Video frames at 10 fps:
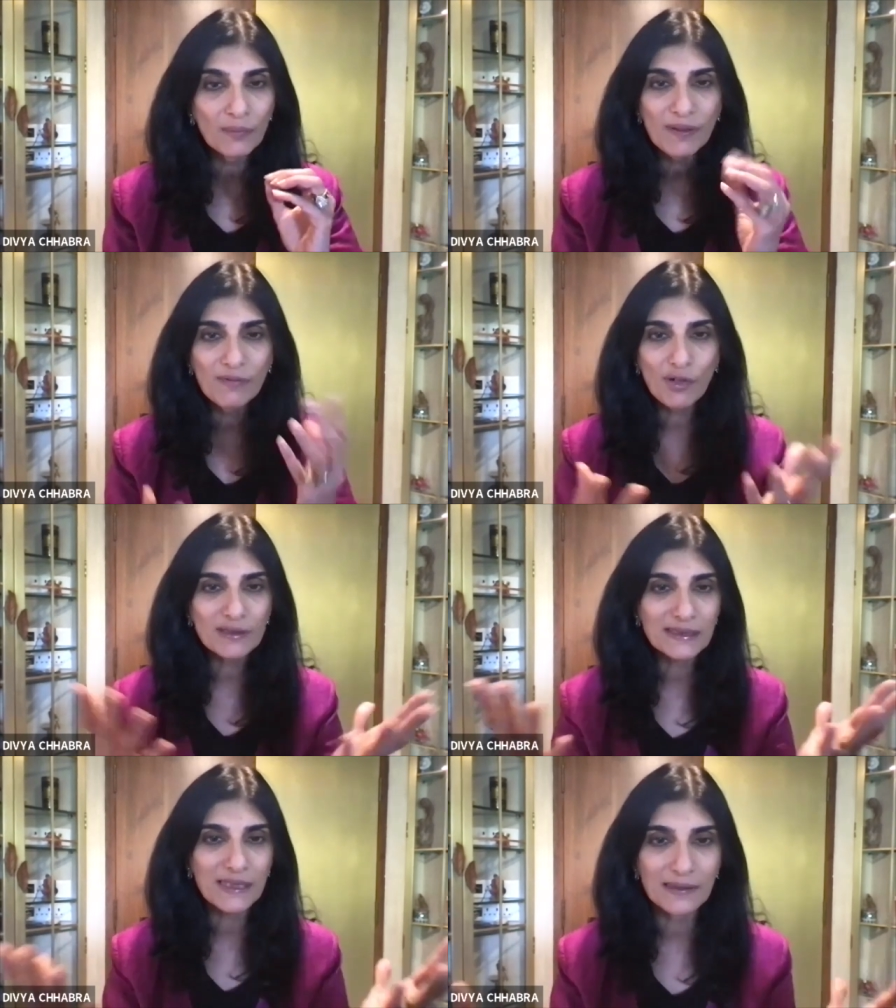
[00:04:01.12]
we've all
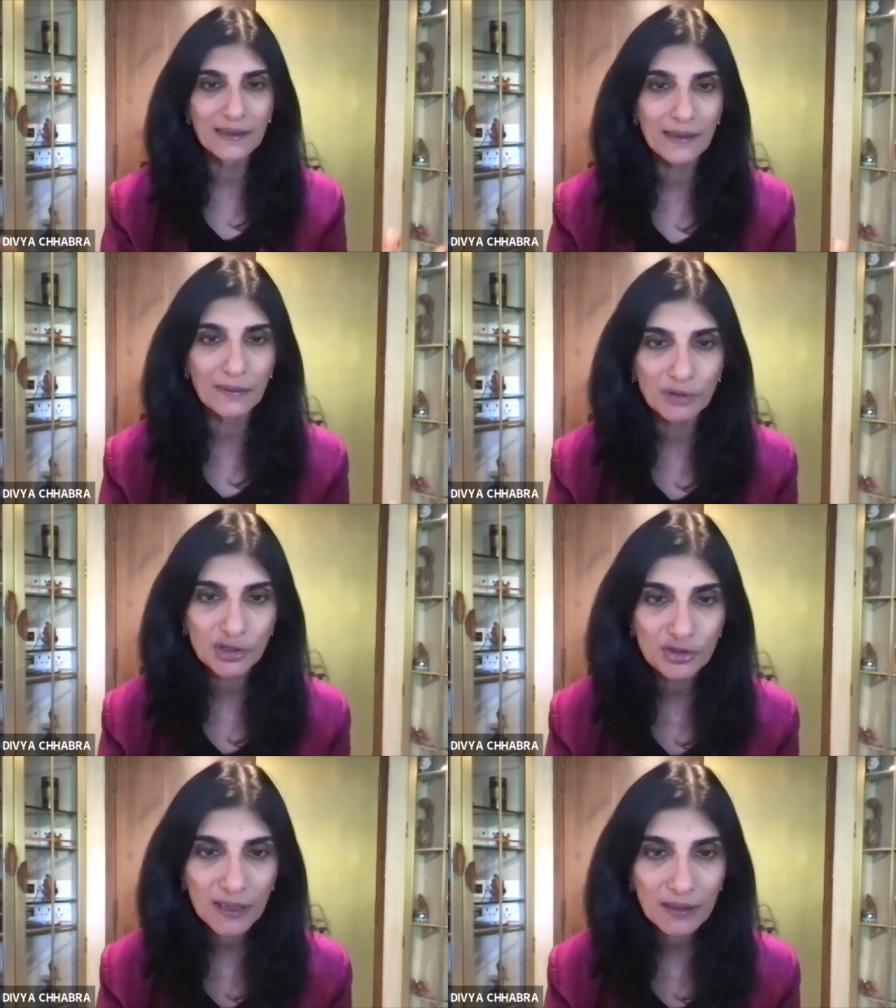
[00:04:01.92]
studied
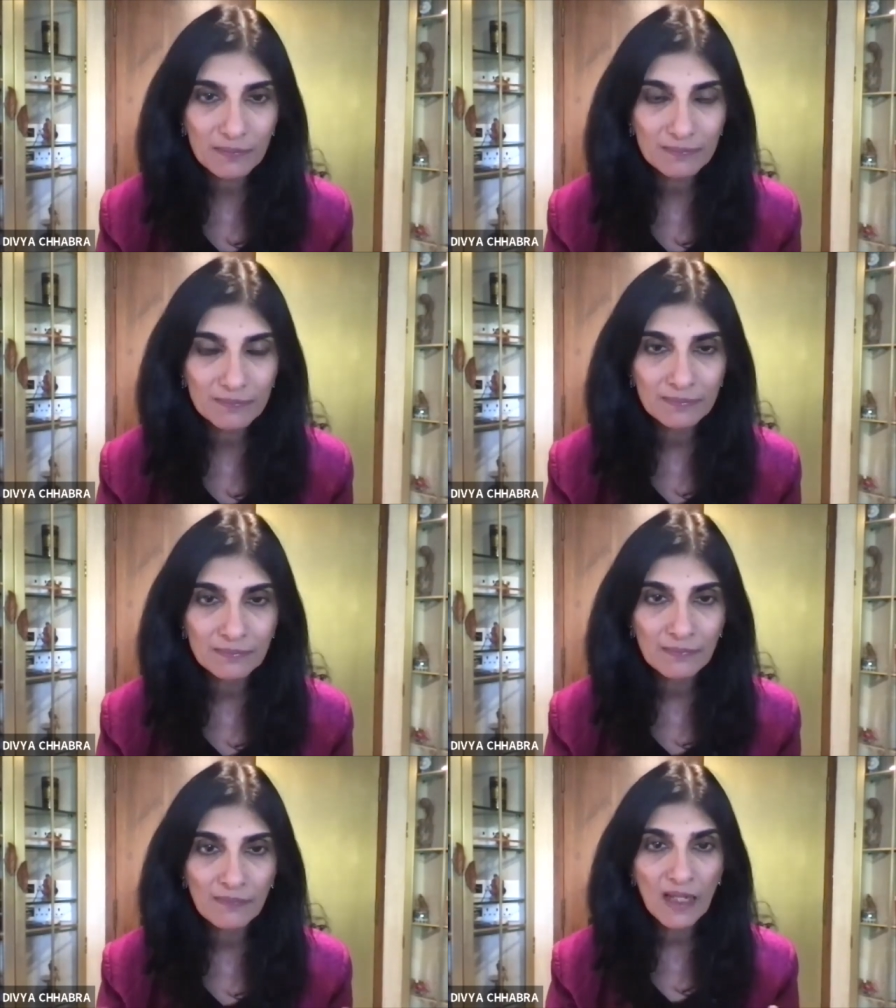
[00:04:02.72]
chemistry.
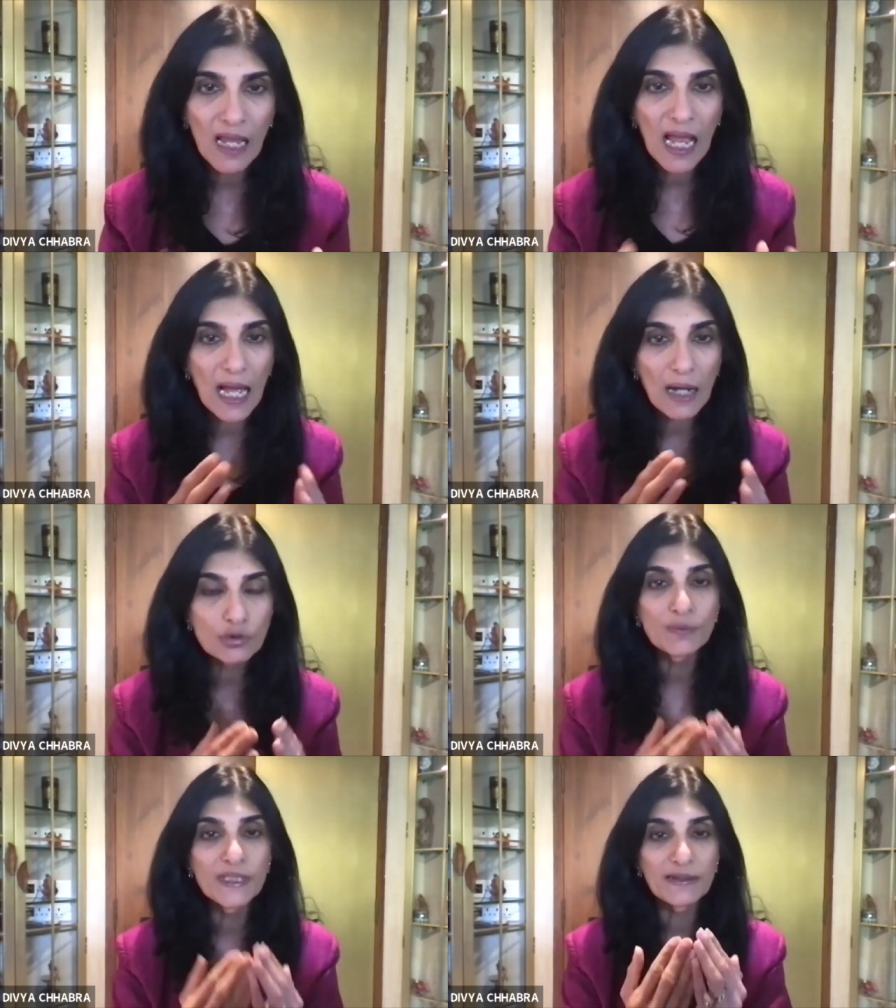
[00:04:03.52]
How
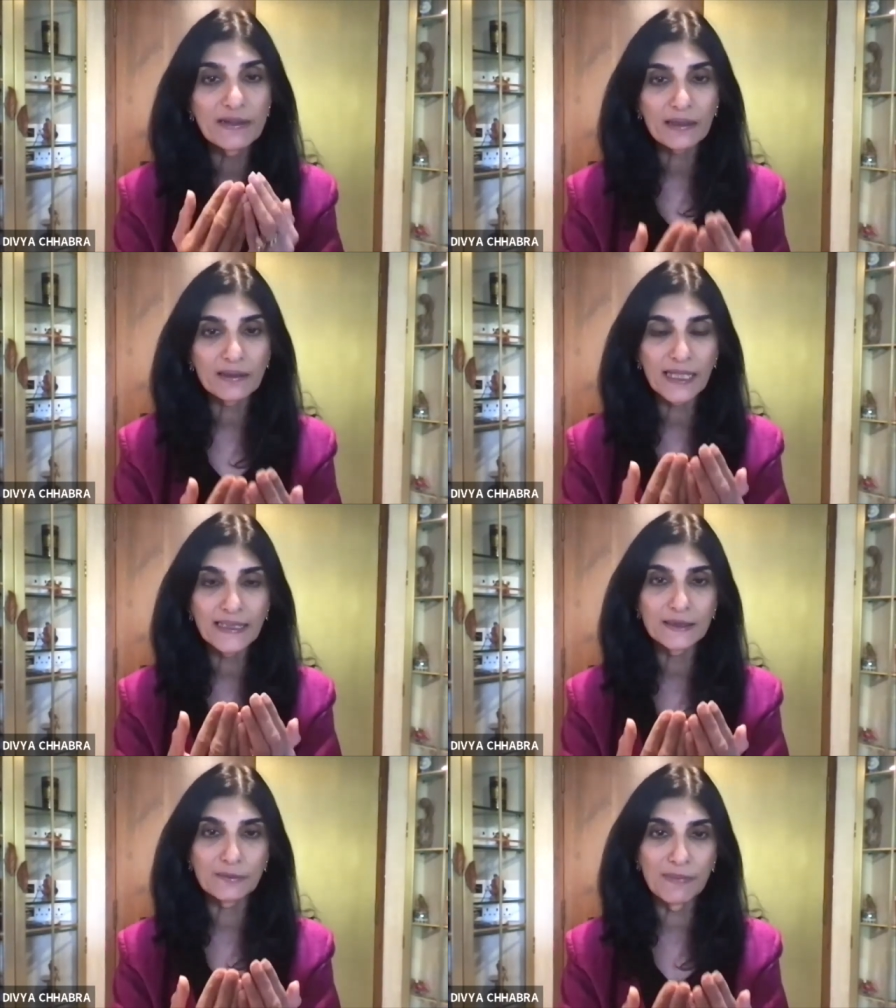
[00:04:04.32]
do we
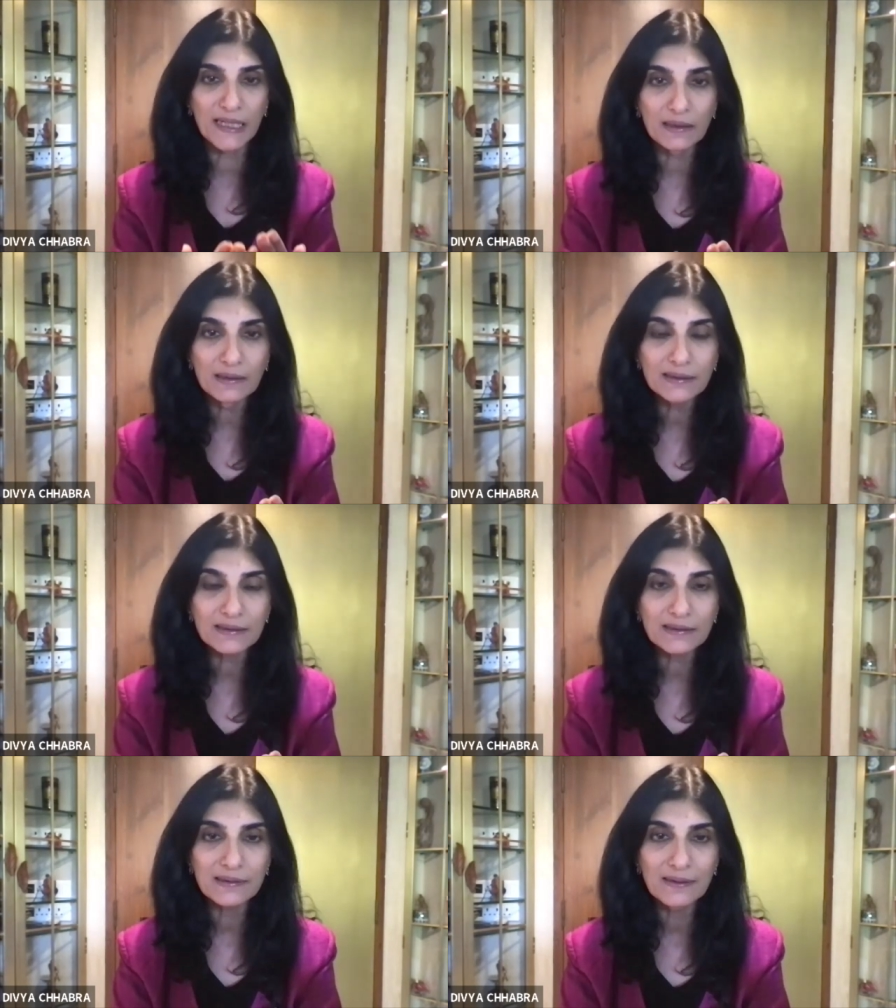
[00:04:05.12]
recognize
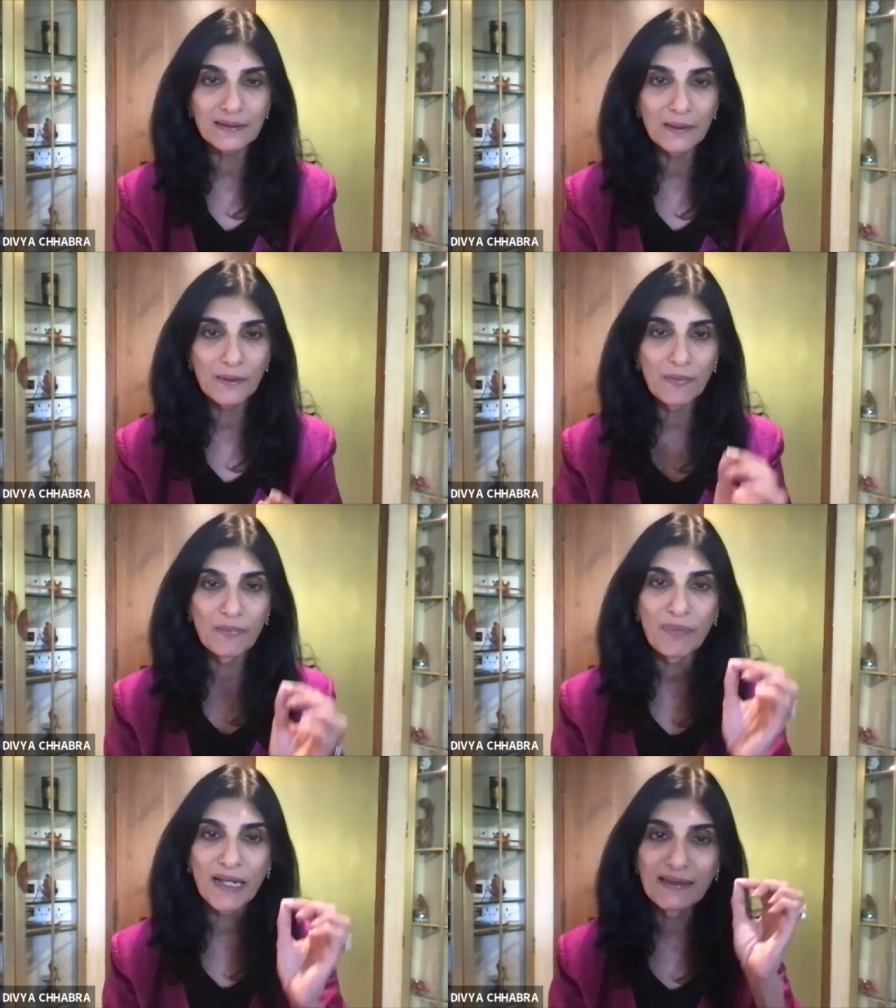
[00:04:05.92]
metals?
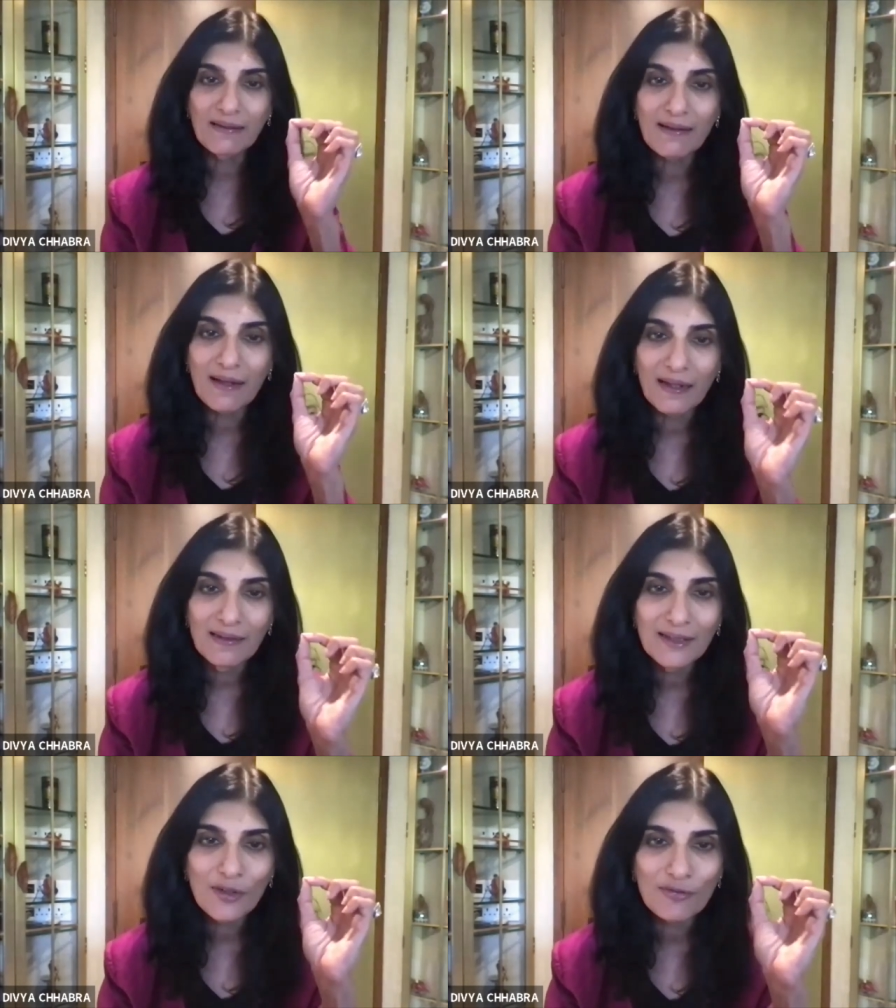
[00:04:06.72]
By the
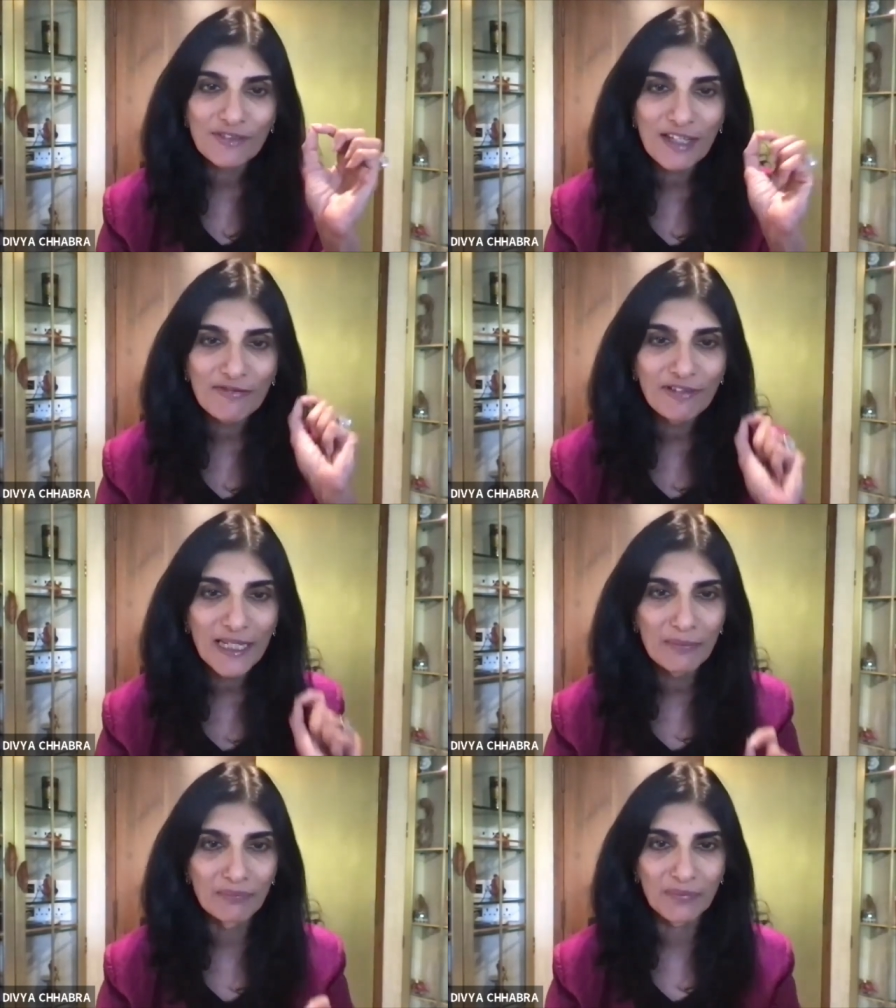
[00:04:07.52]
color of their
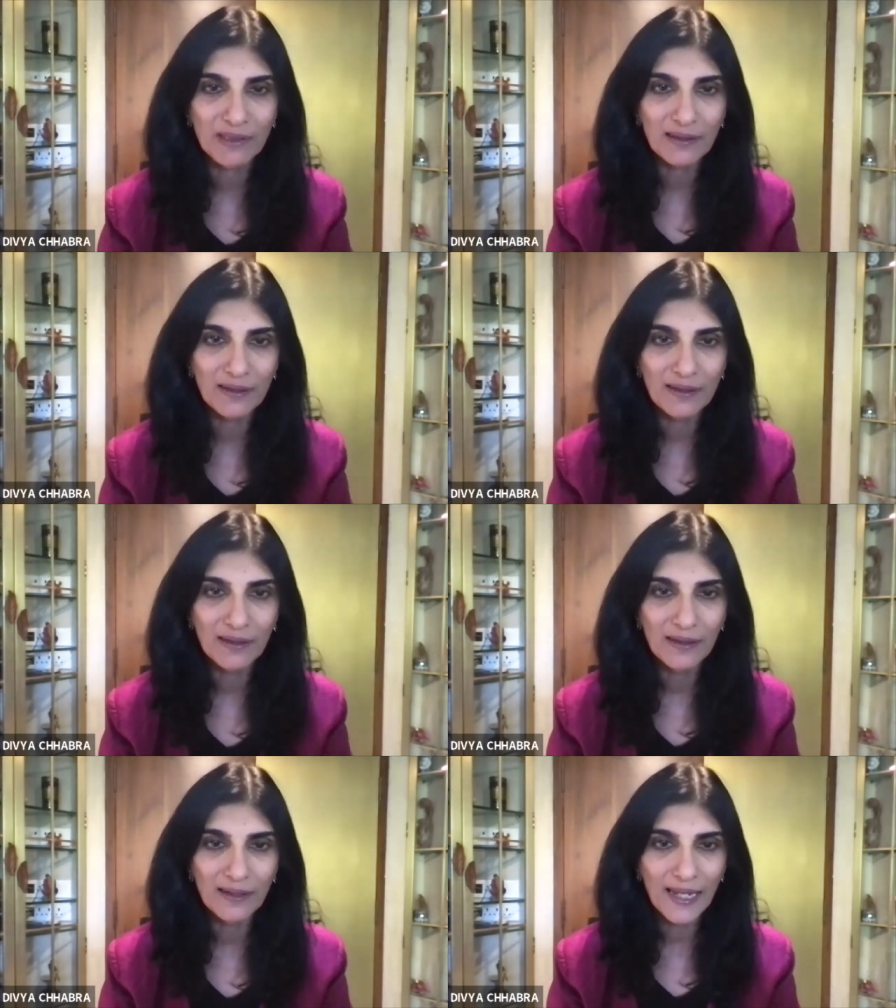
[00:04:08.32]
flame.
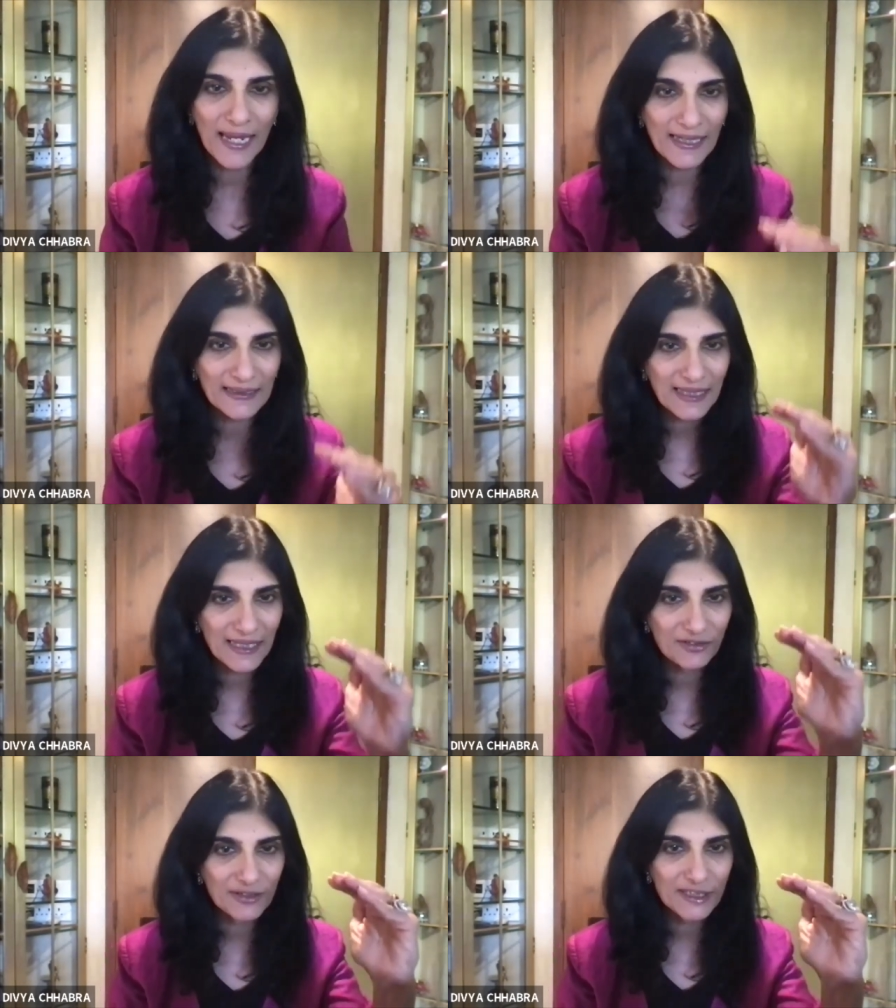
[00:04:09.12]
And as
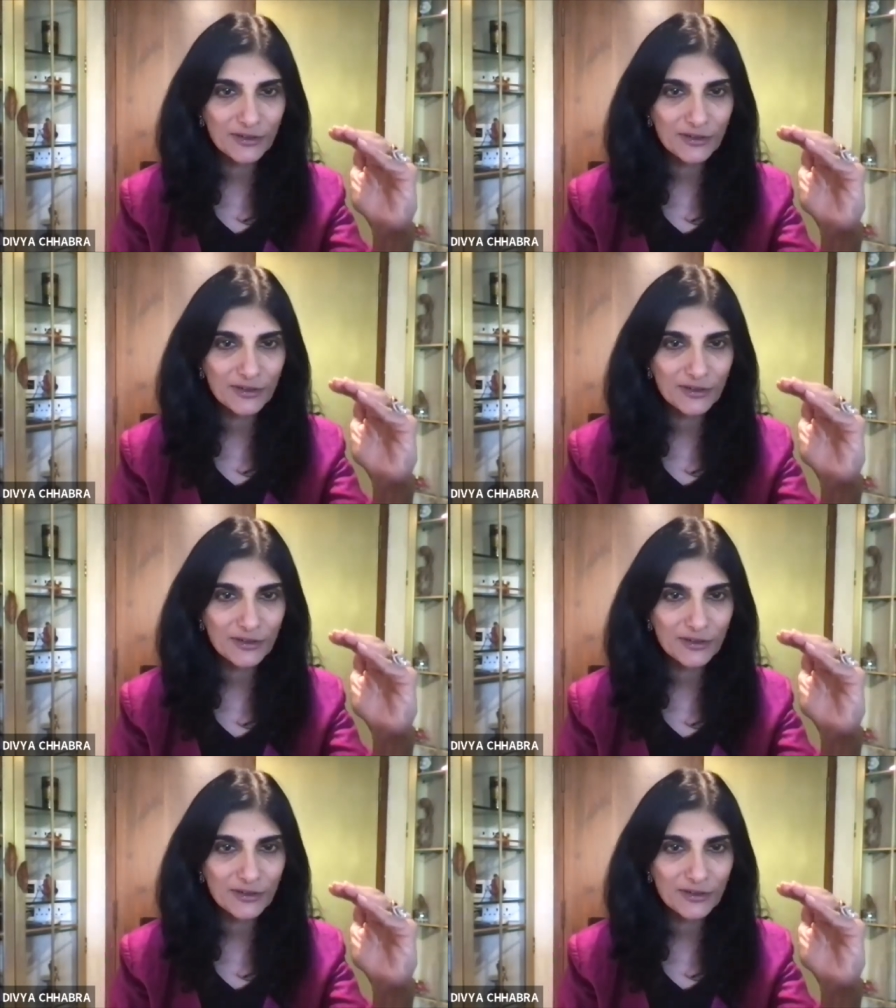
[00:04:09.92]
I read